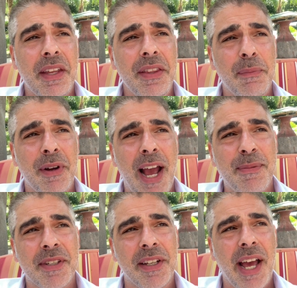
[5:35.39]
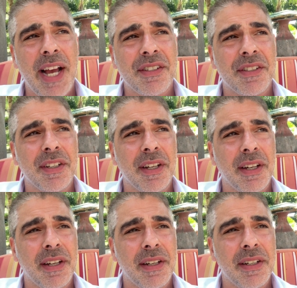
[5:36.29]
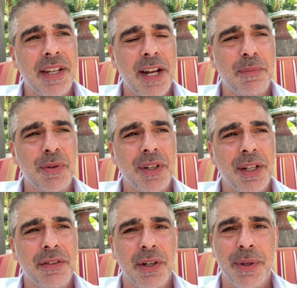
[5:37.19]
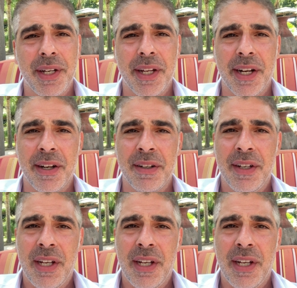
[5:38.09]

And then perhaps the last data point I'd throw in there,